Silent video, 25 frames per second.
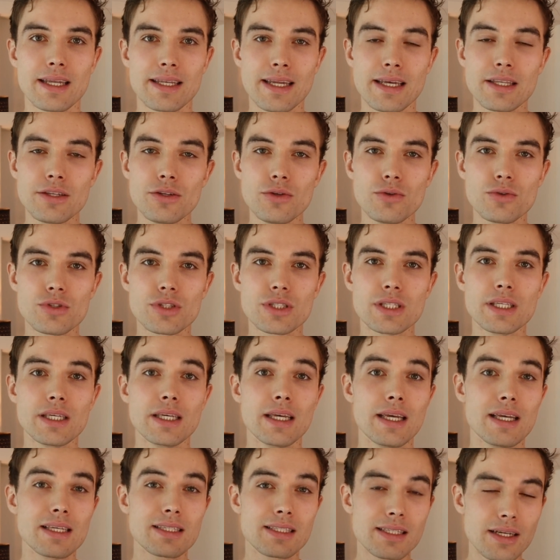And then you
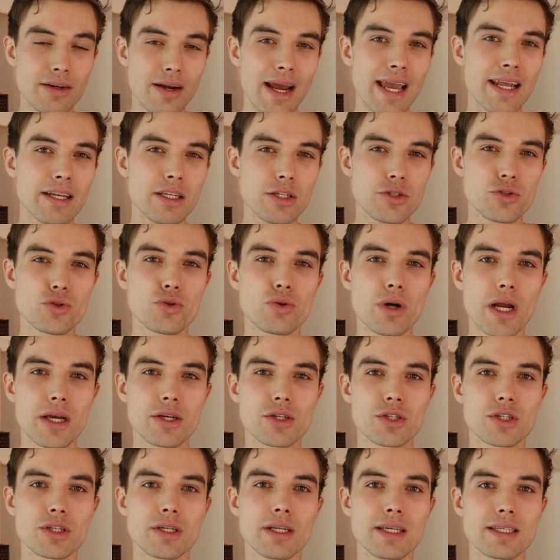see, is there any
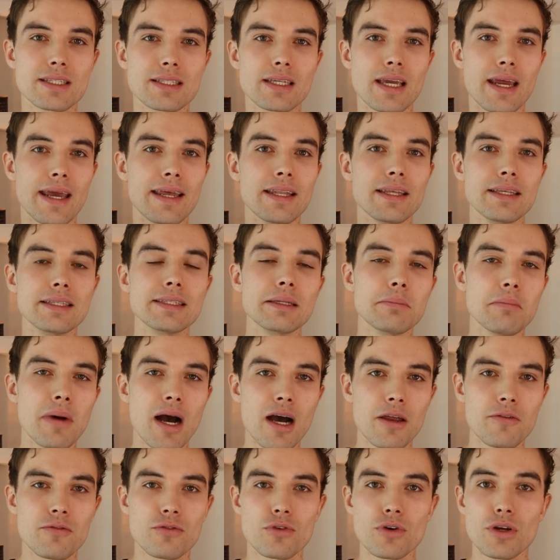traction? Is there any
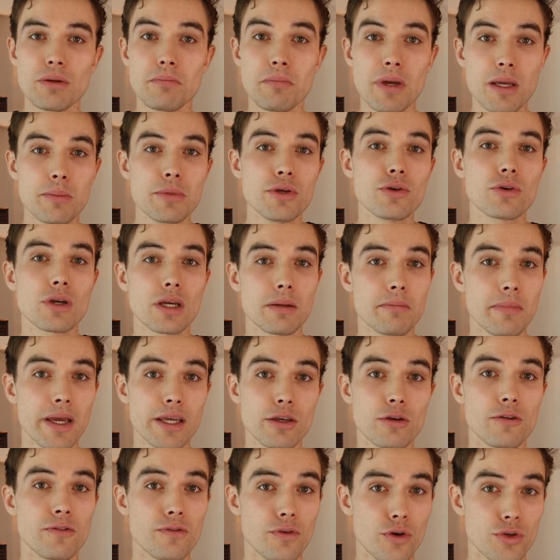demand for it? Maybe you can
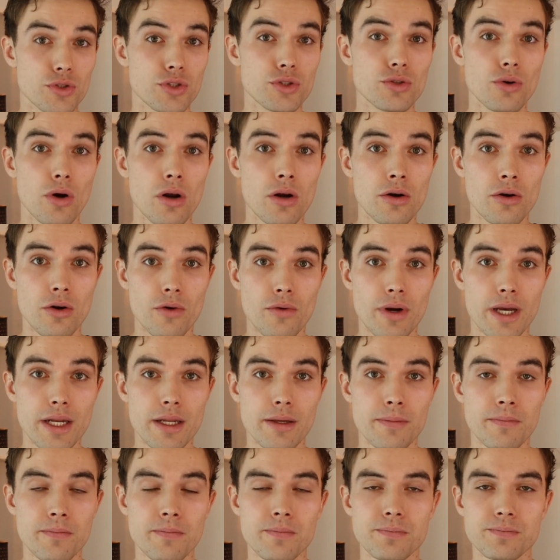make your first dollar
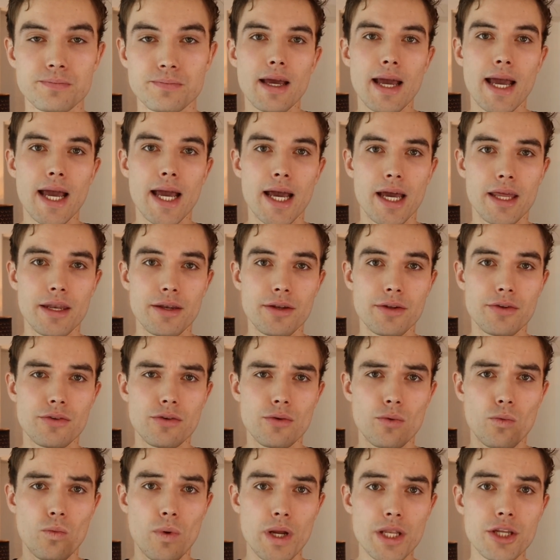already. And
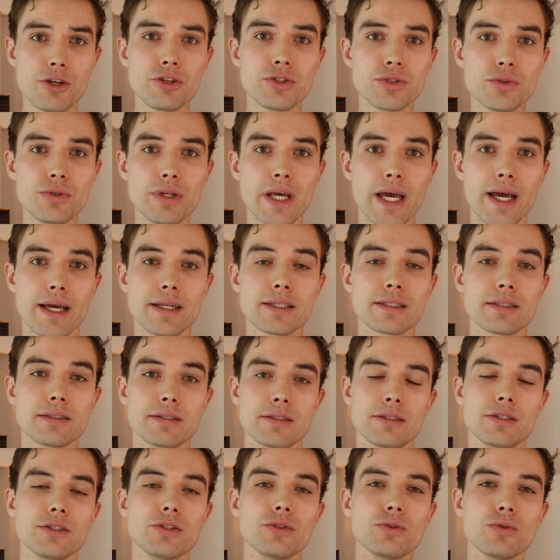when you do
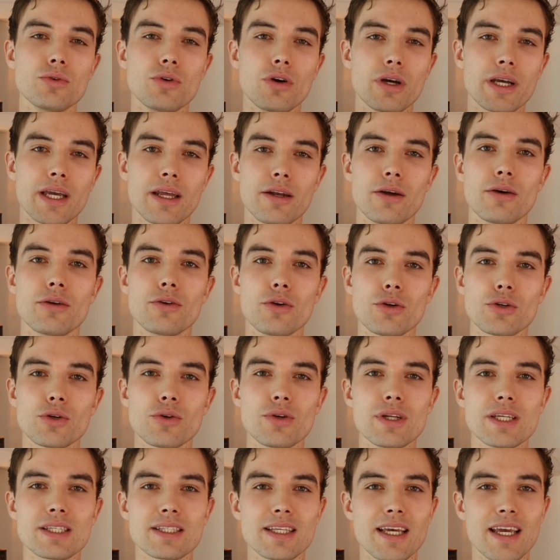that, you can not
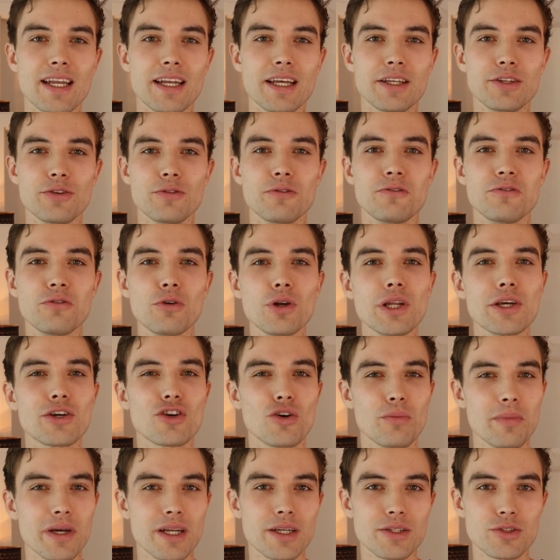only say that you fully
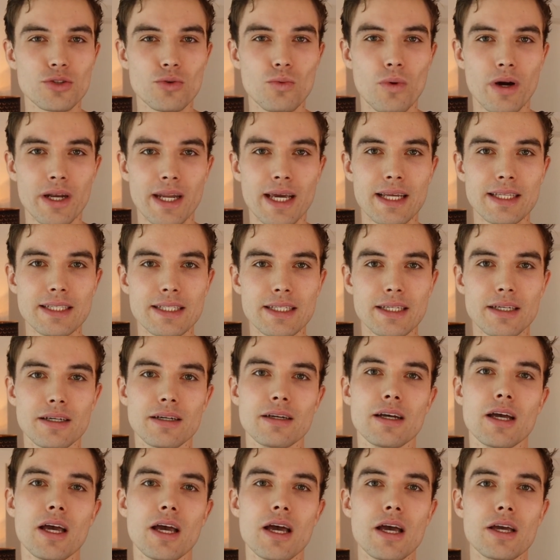committed to one
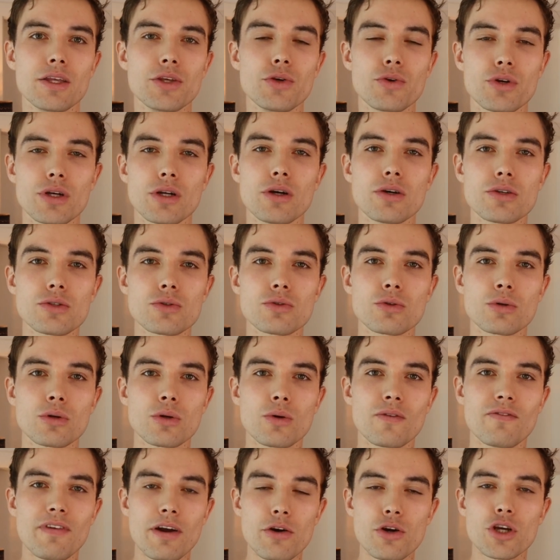idea, you can also
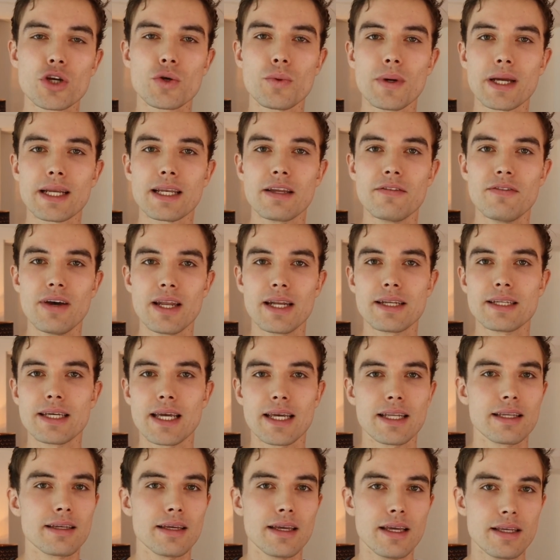very quickly
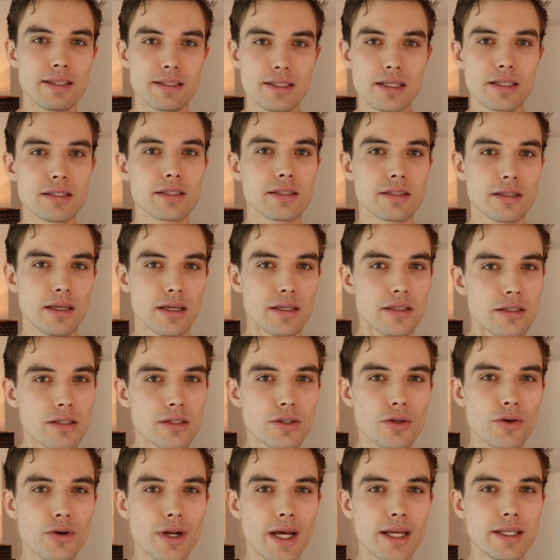validate, is
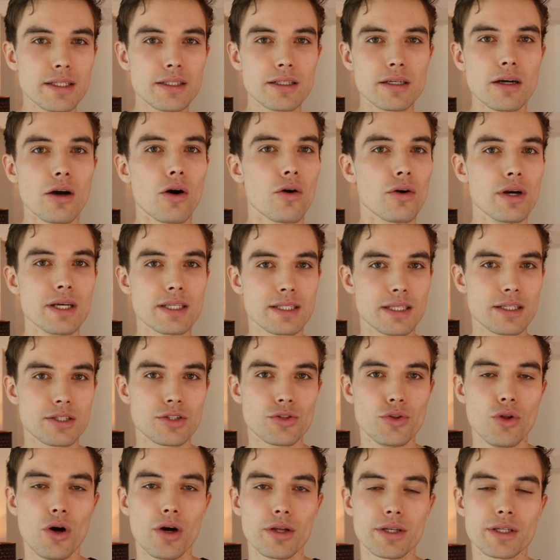this a good idea or is
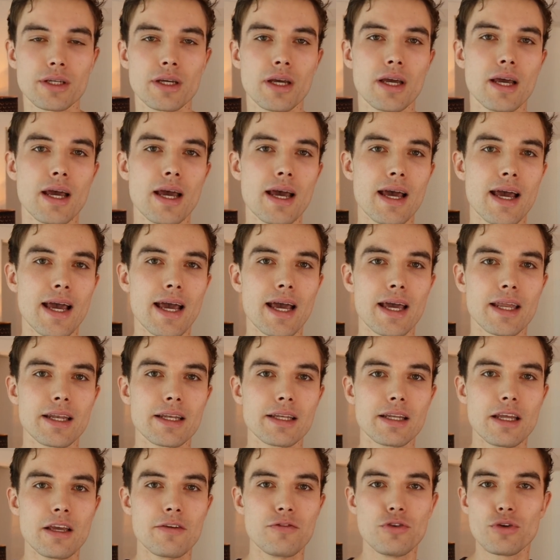this not?
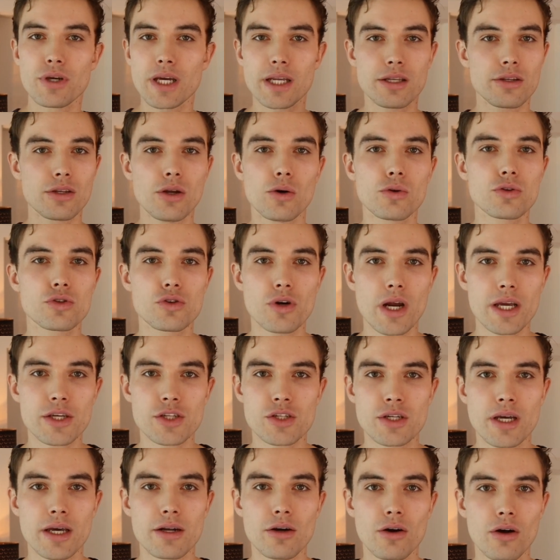And if you get no
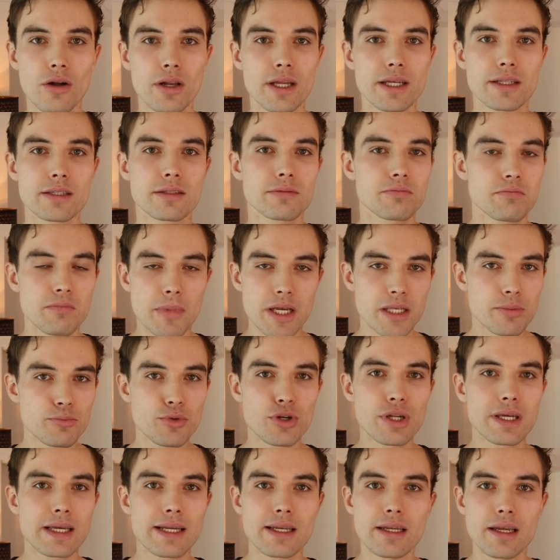traction at all, it's
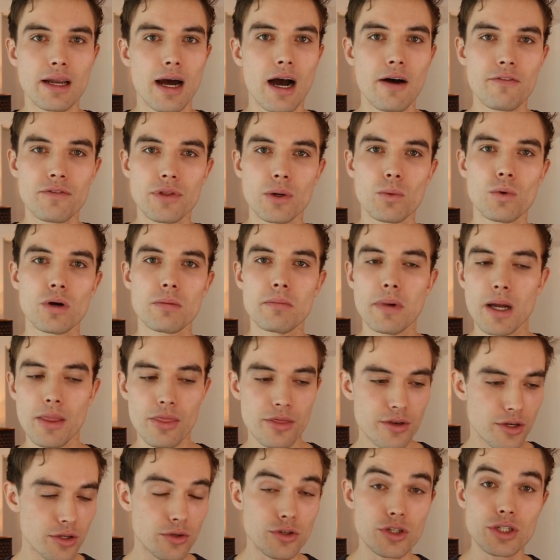pretty clear. After 1
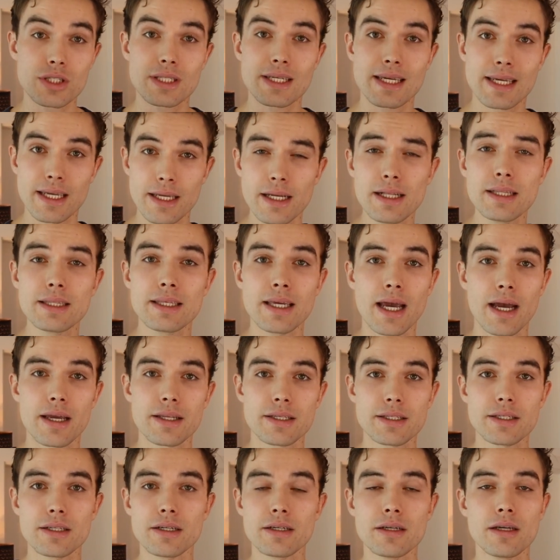month, you just kill the
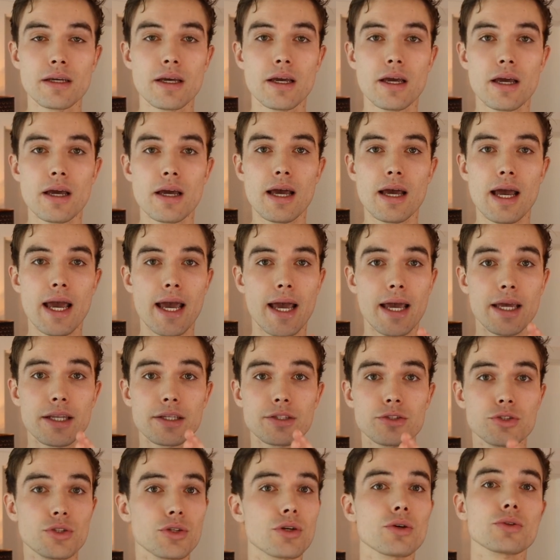idea
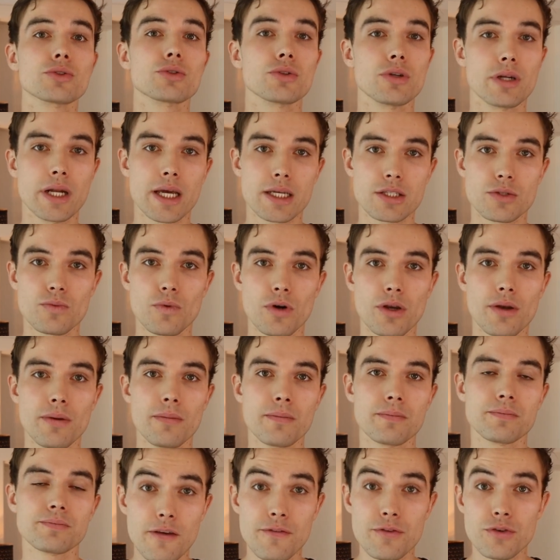and you go to the next one.
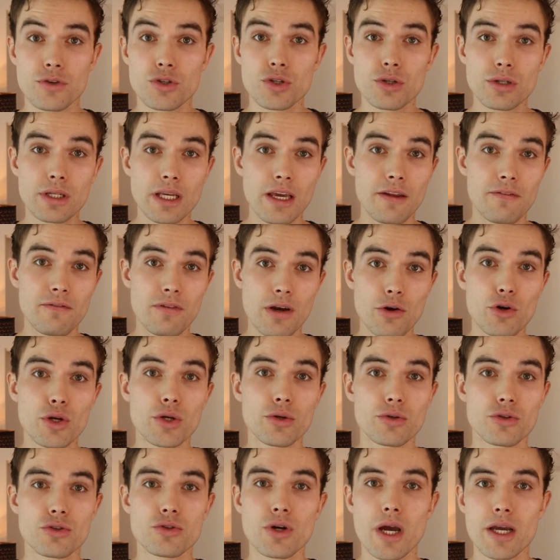If you should get very
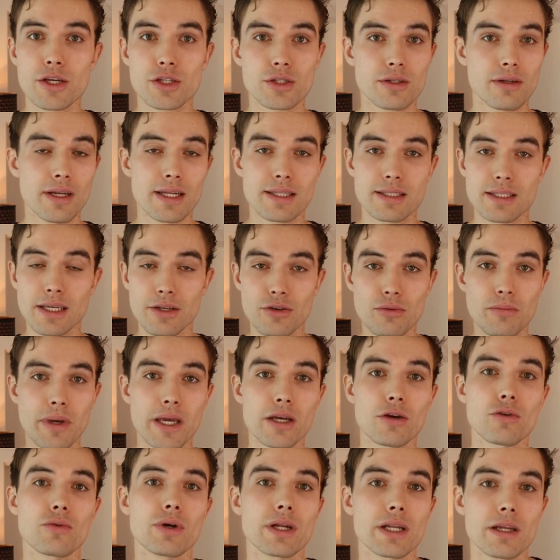good traction, let's say you
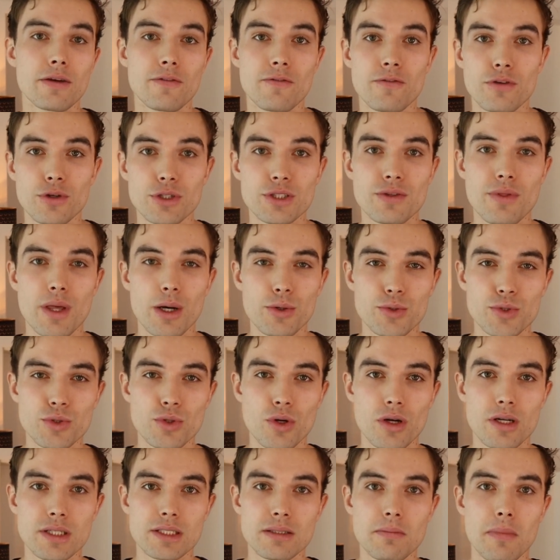make already your first
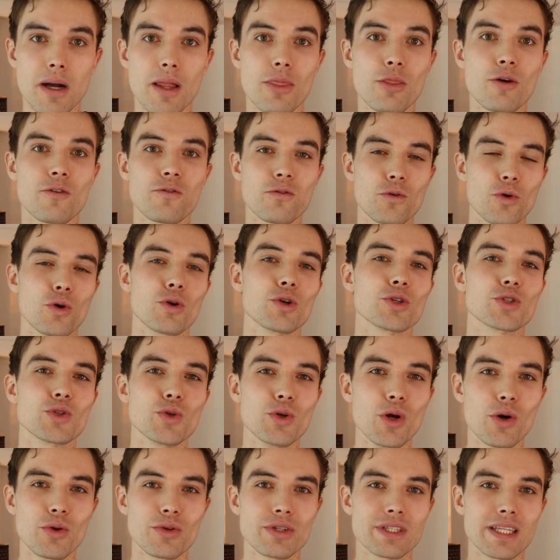$1,000 a month, of course
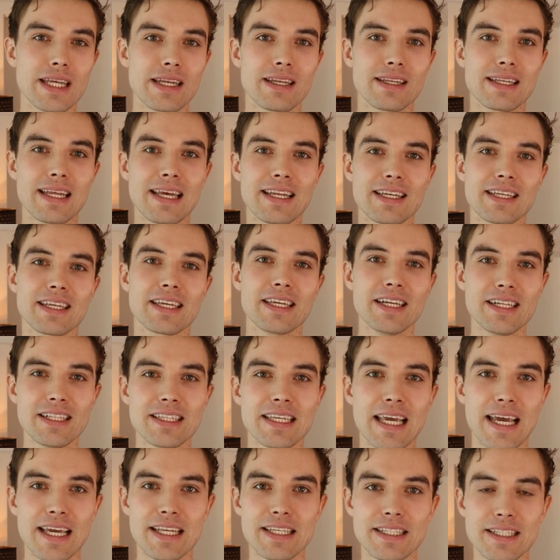you don't then kill
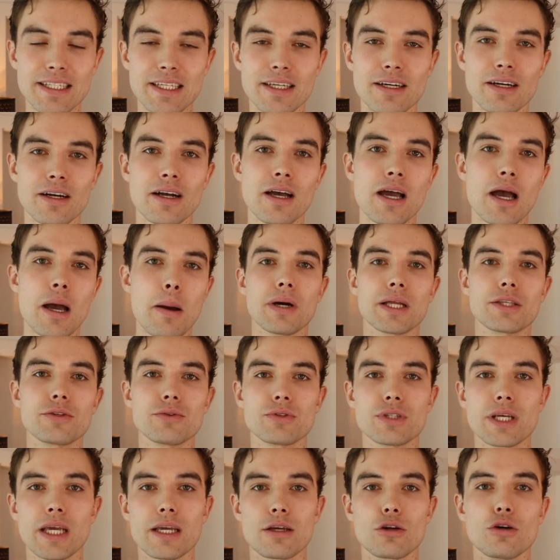the idea, but
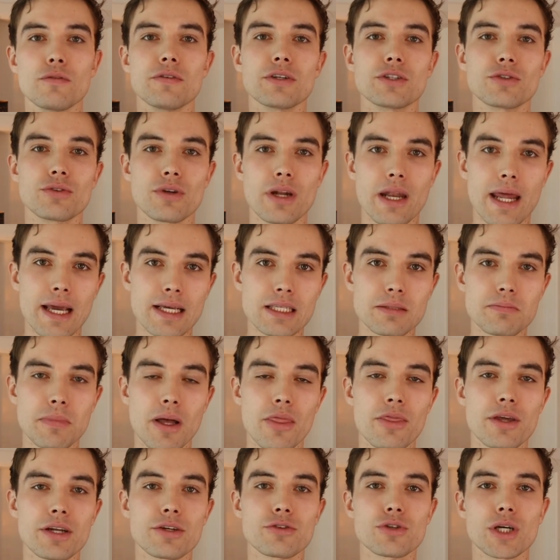you take it over to the next
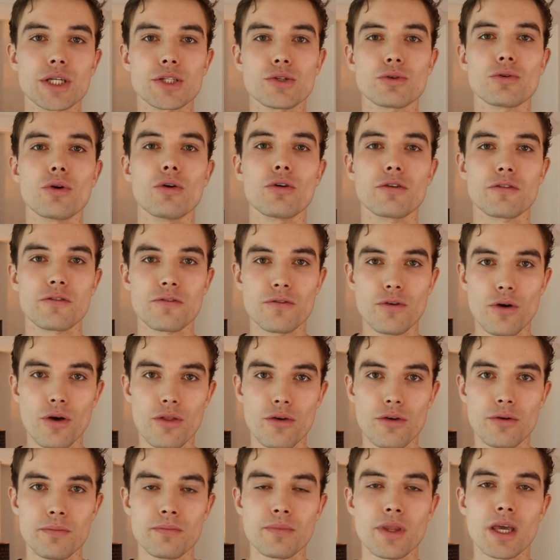month and try to go it
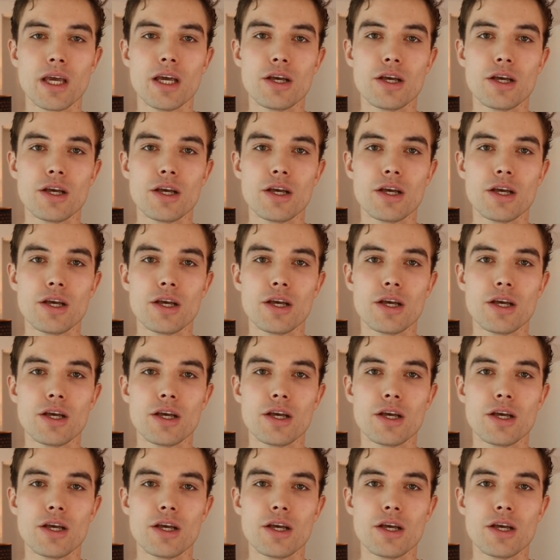further.